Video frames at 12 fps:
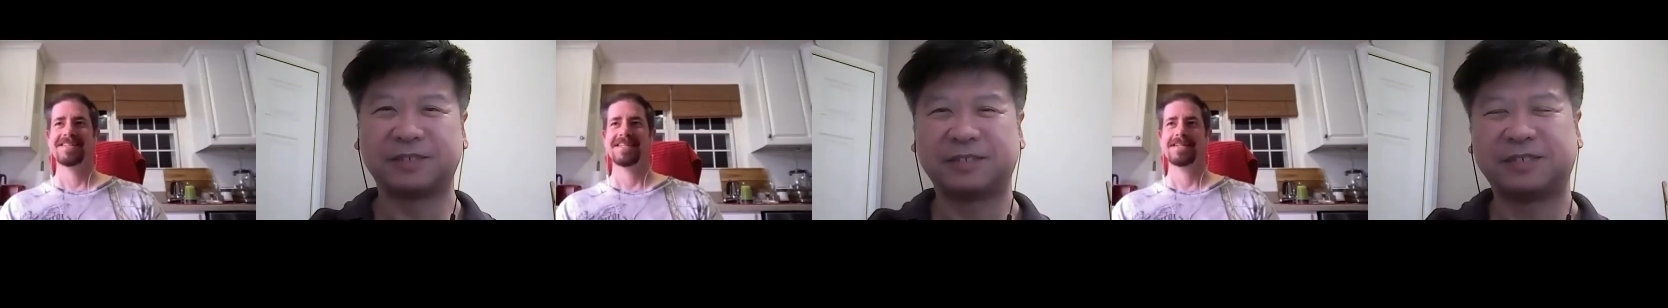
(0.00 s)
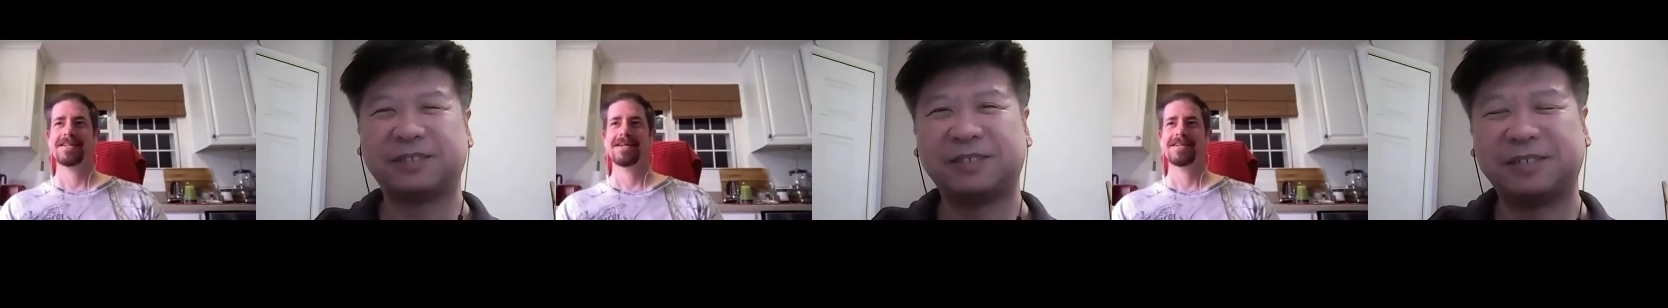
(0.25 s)

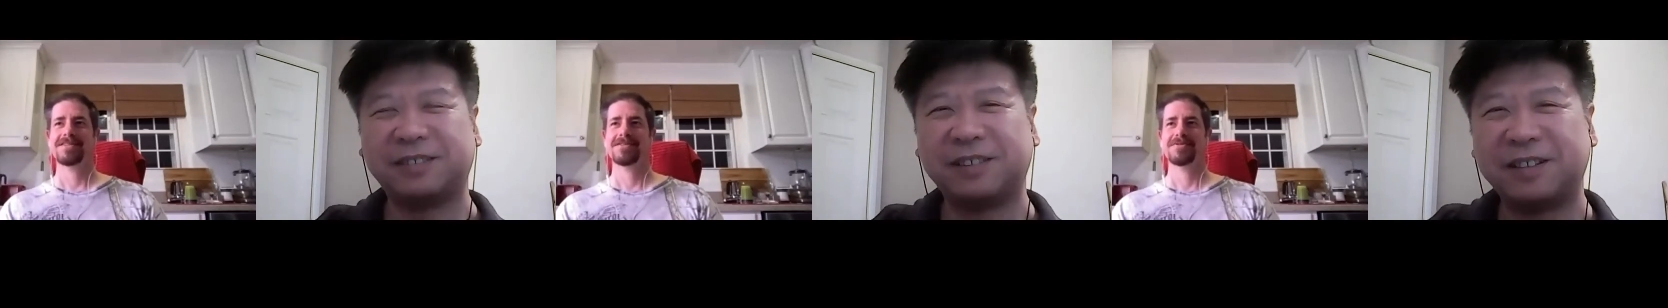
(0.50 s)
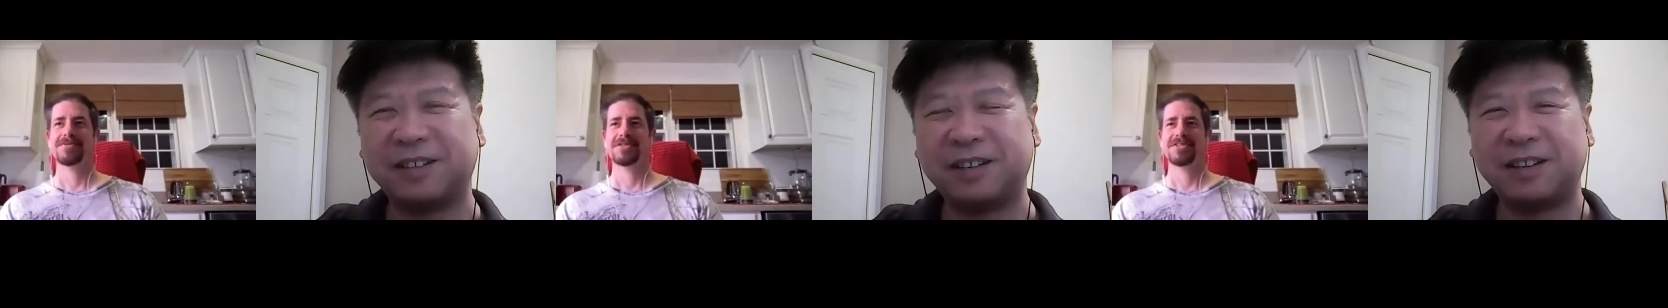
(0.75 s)
Speaker 1: it cuts
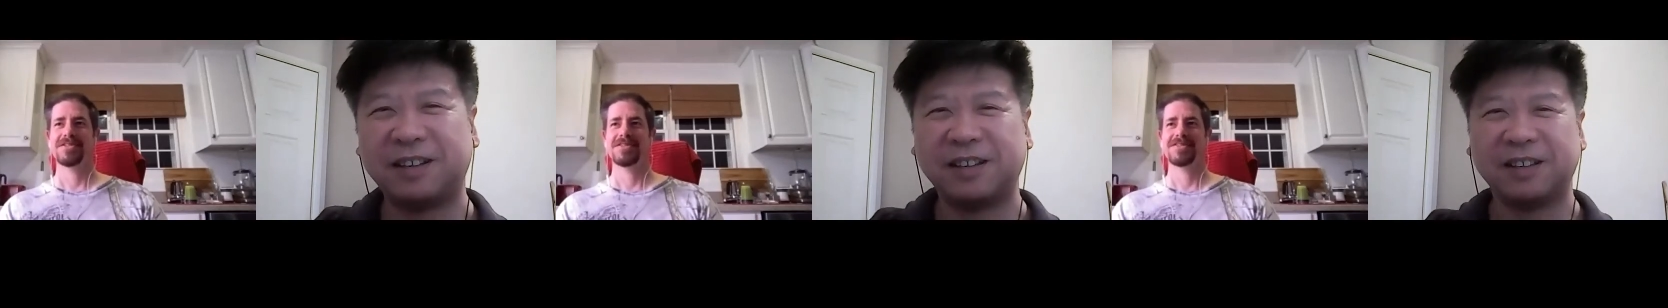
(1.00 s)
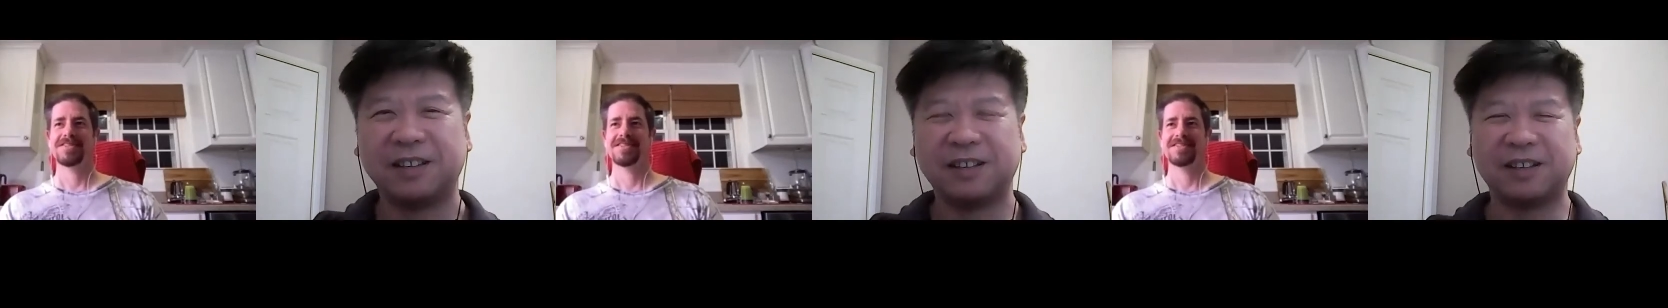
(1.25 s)
to a
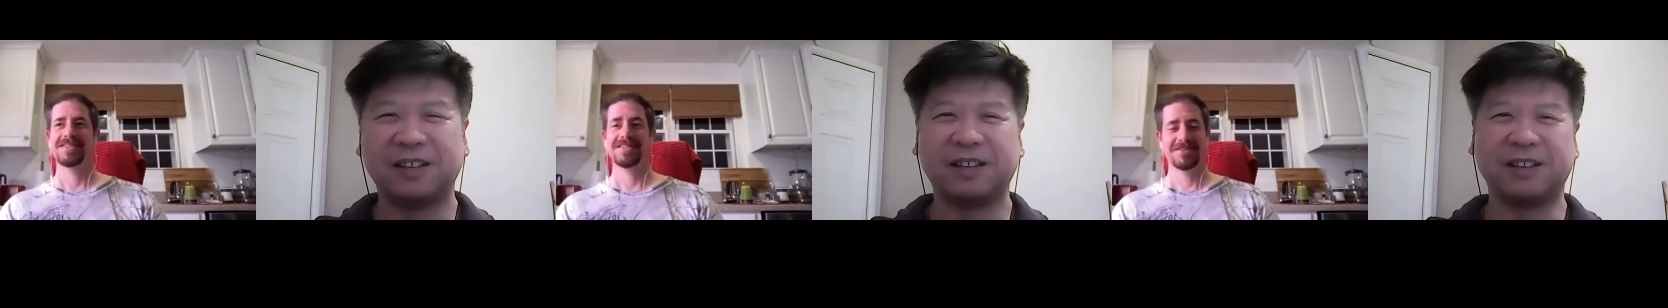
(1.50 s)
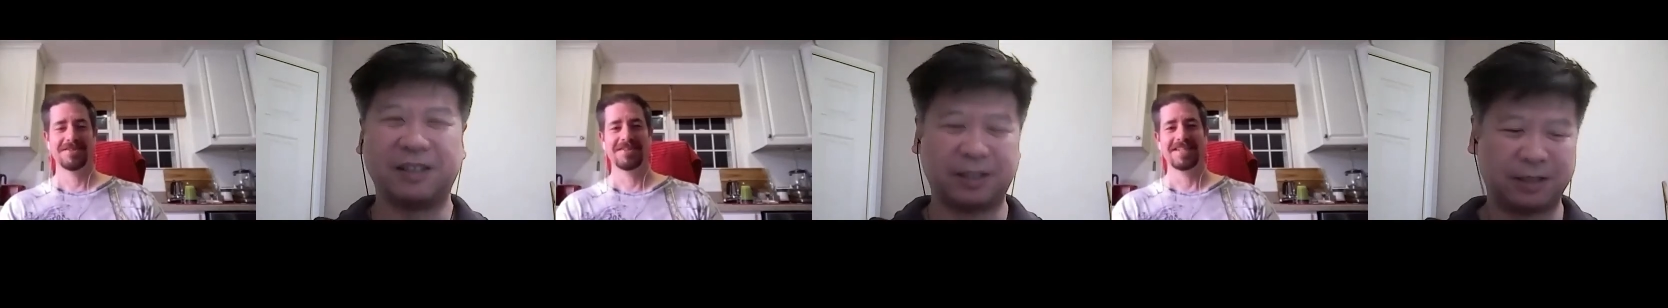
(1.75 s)
shot and she's
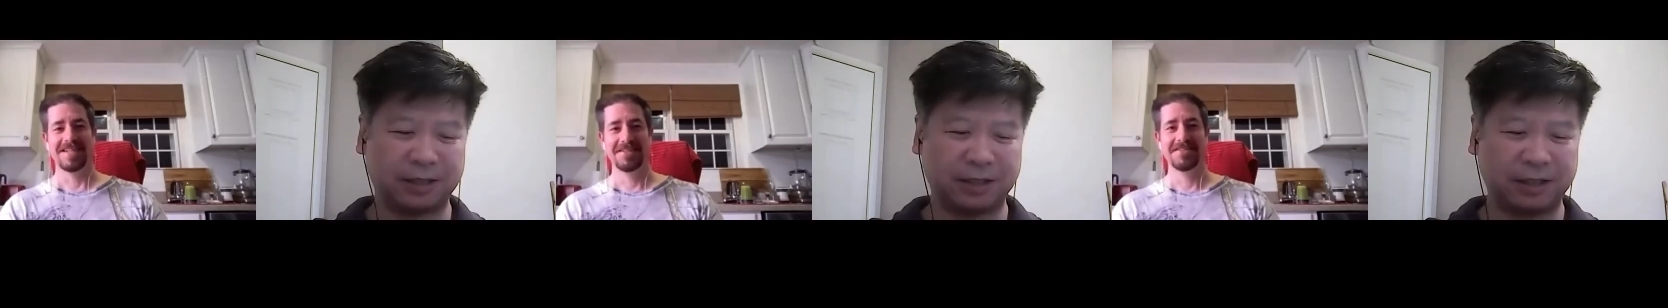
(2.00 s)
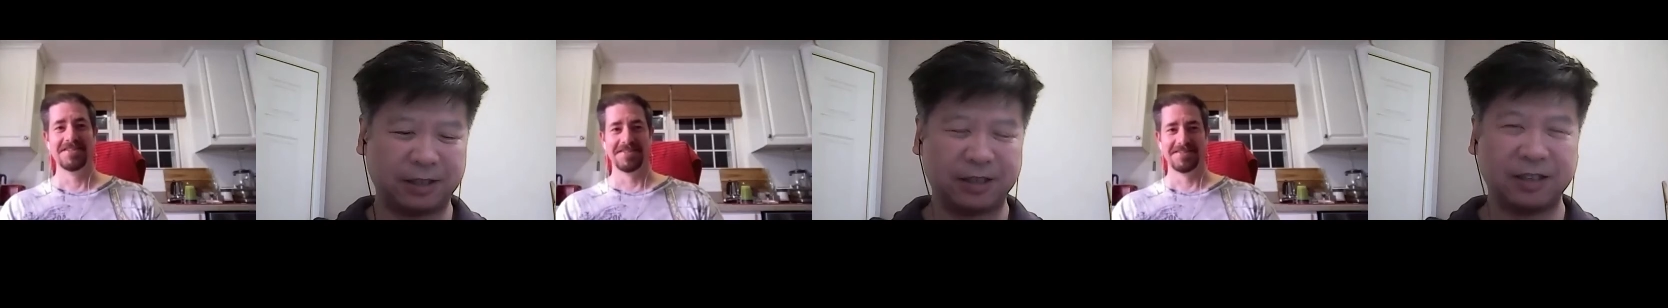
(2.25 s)
cooking
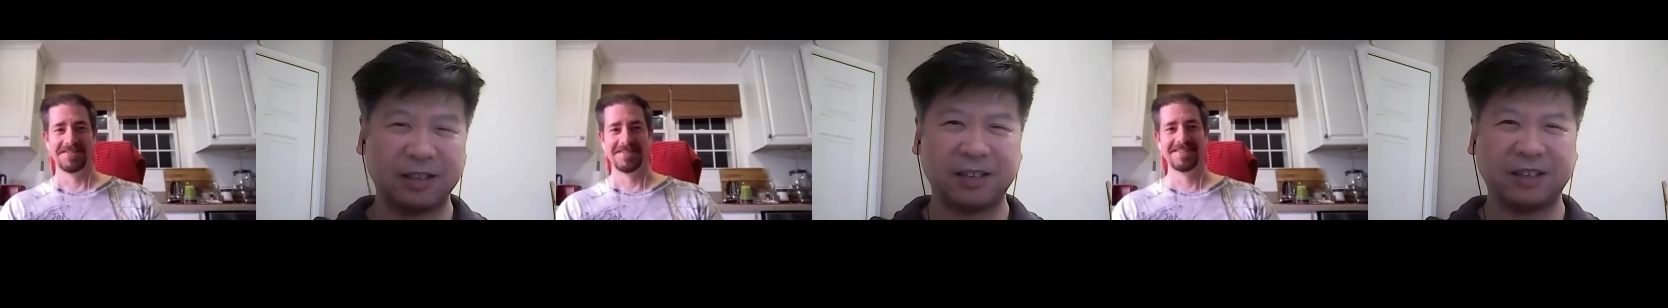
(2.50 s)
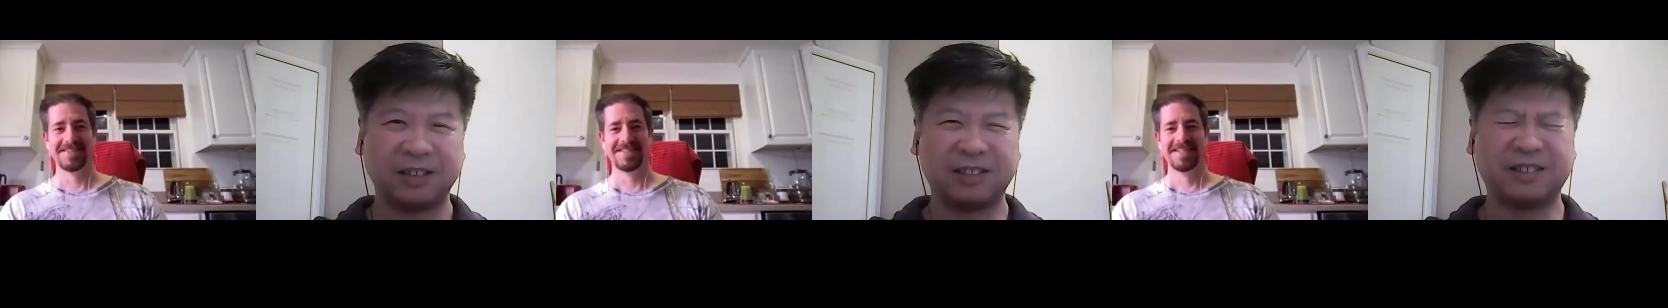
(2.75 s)

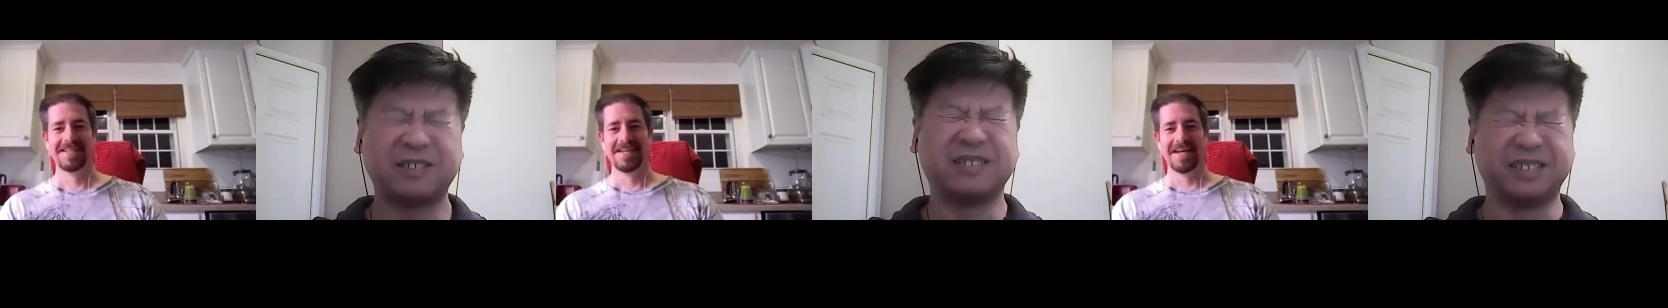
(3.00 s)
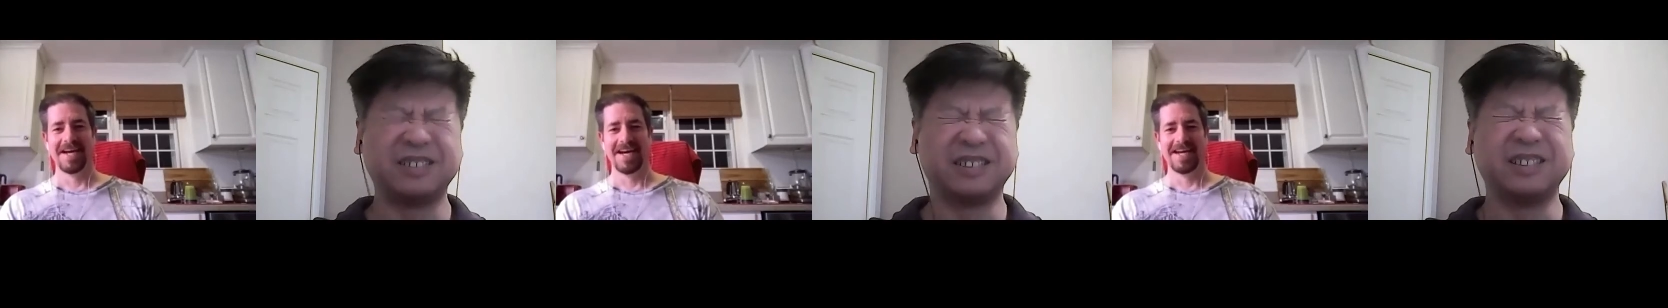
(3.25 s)
onions
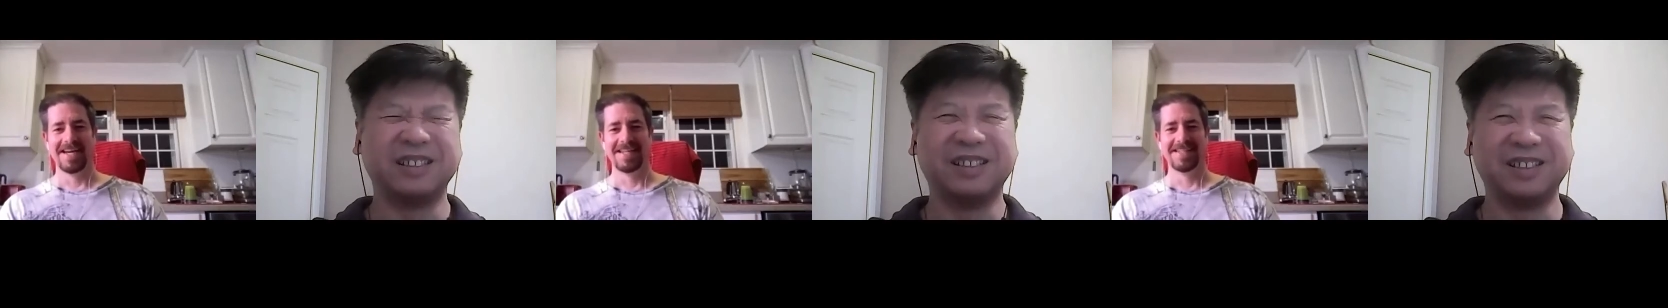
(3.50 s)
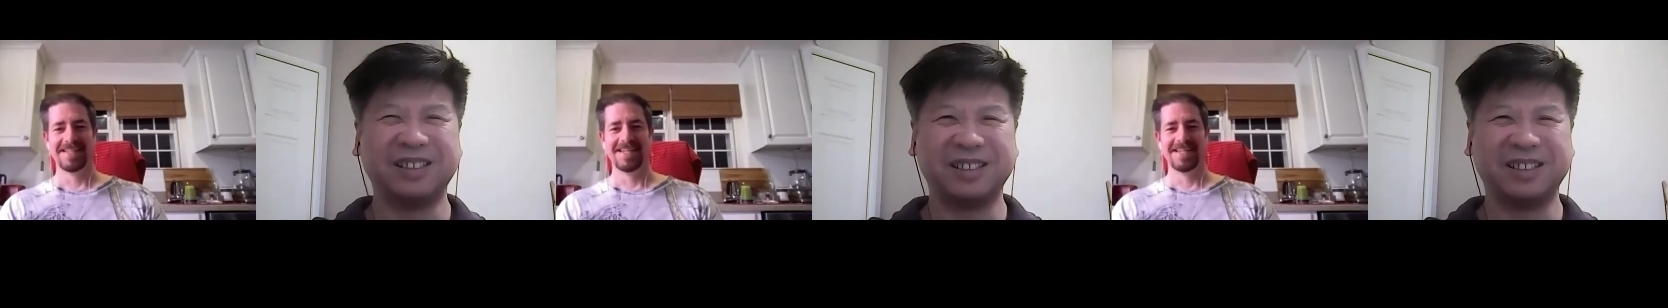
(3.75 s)
and then